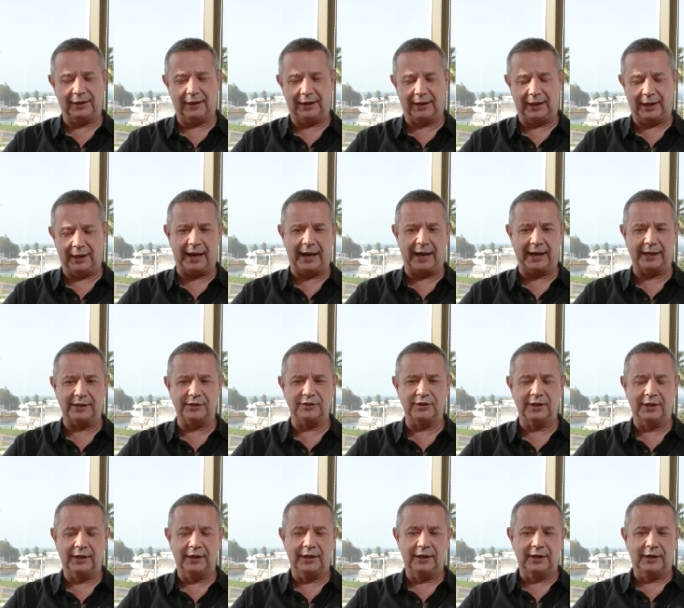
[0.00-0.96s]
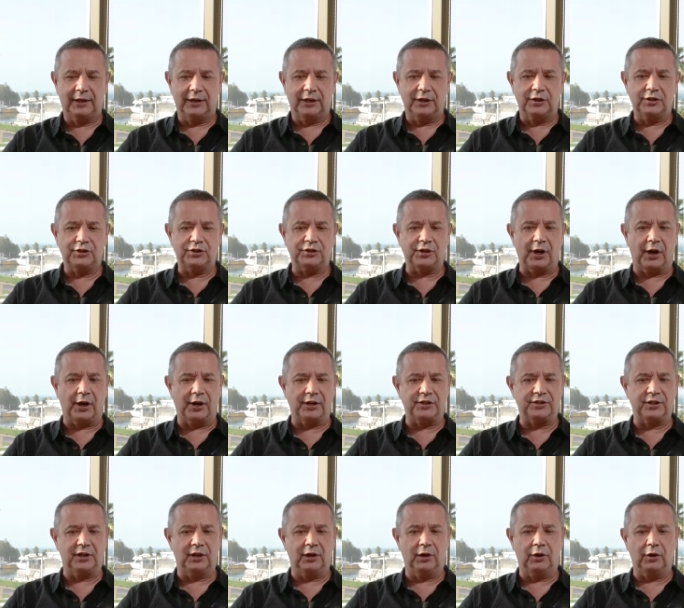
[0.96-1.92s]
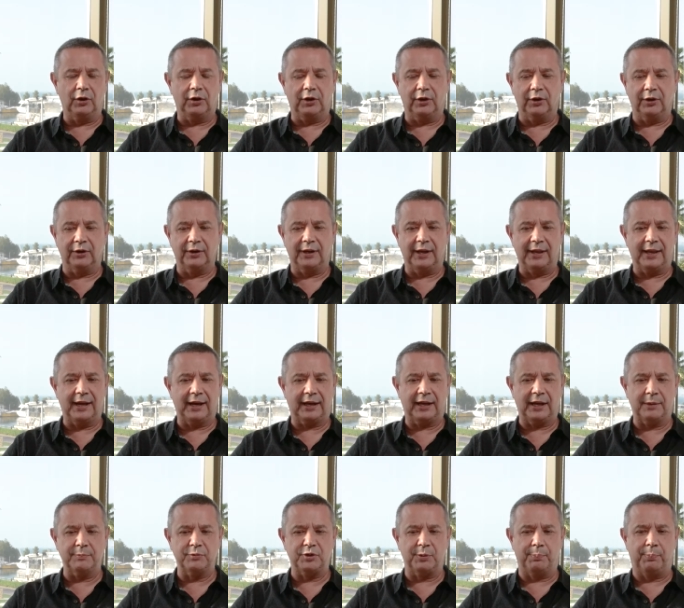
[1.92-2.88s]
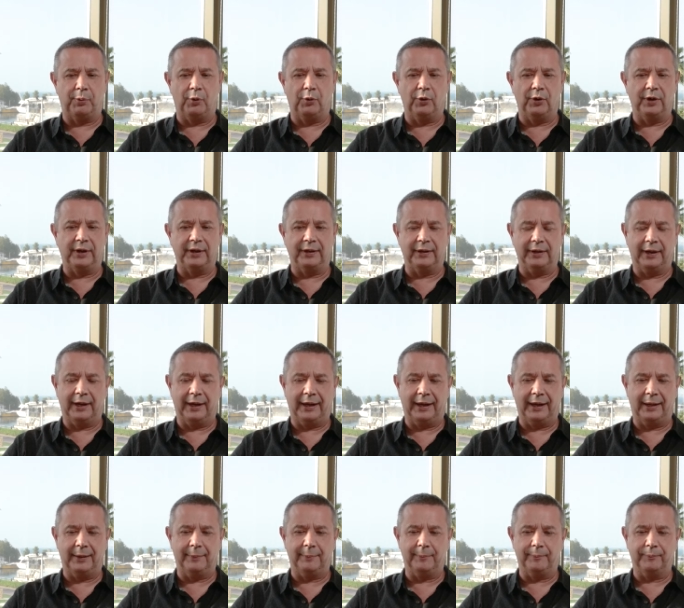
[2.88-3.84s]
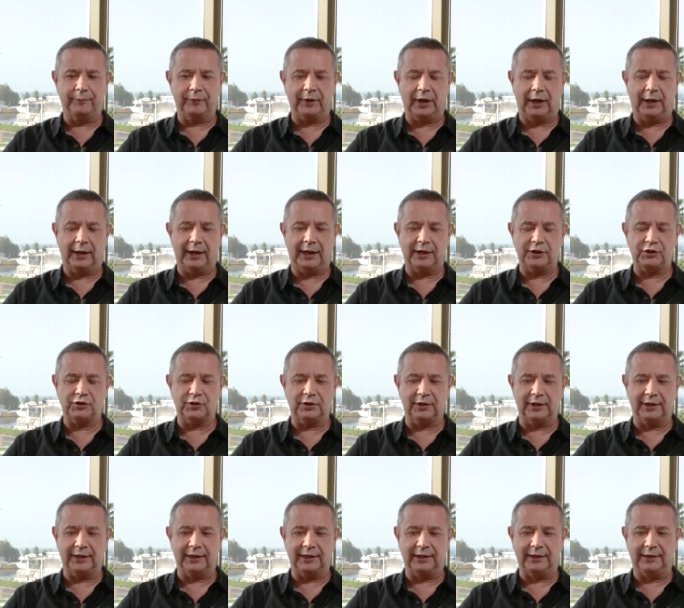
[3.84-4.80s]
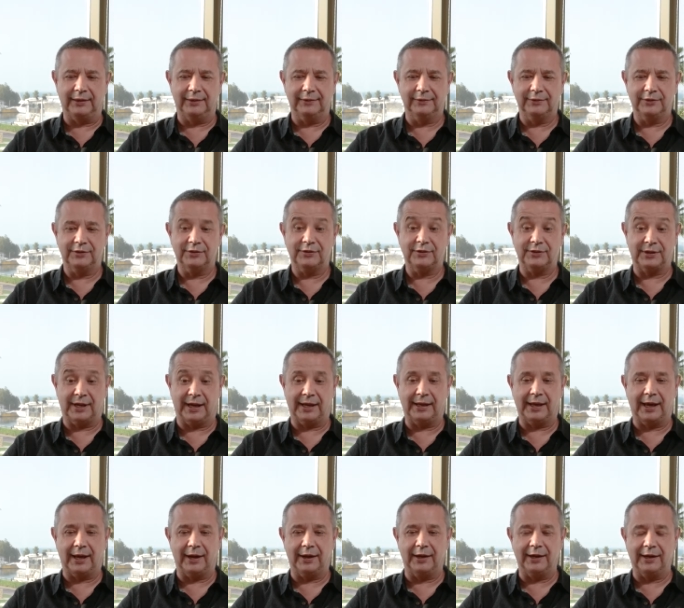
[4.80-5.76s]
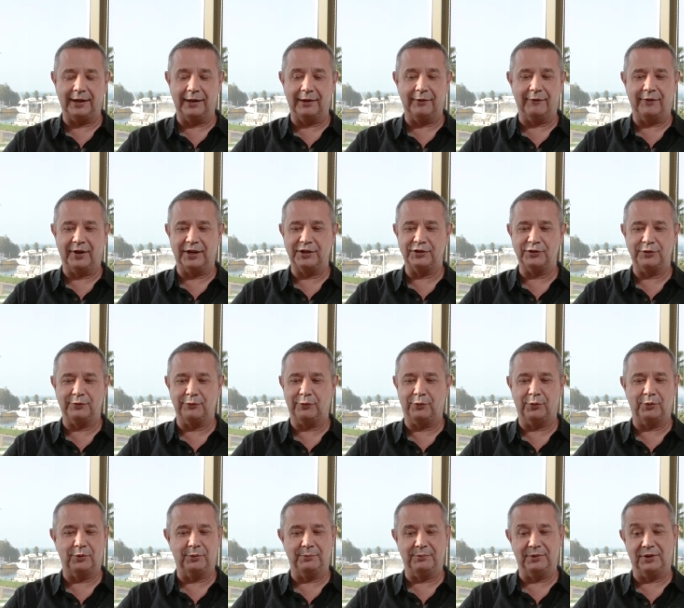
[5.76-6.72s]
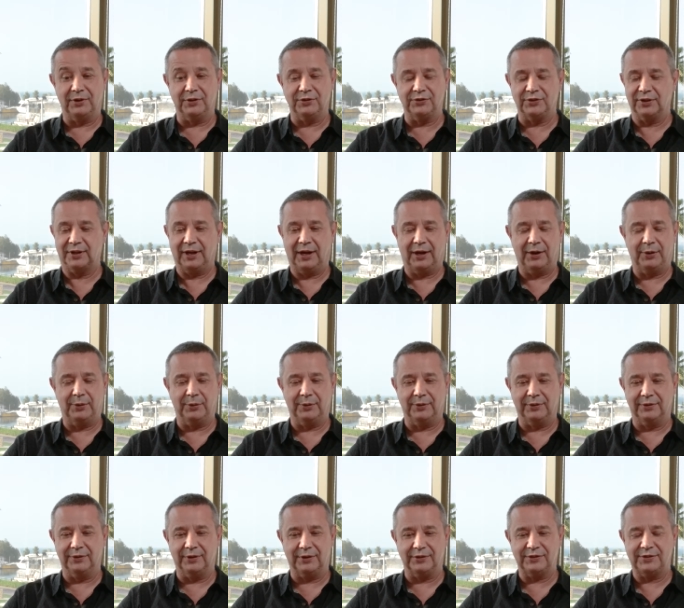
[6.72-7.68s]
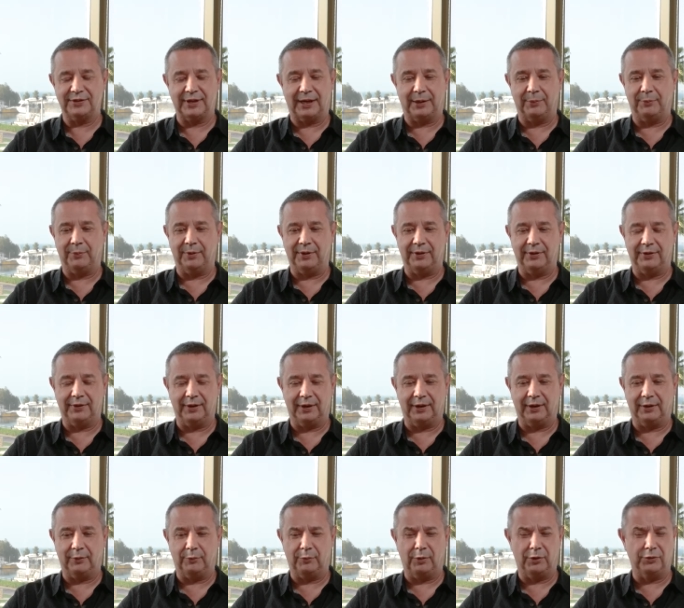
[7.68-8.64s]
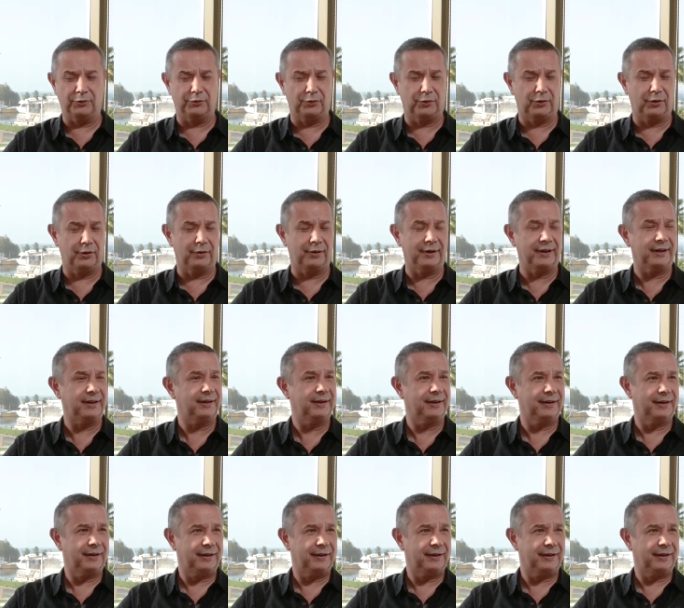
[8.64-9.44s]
I had started to look, and there comes a point, I actually sat down at an innovation forum years ago, and I sat with Rod Drury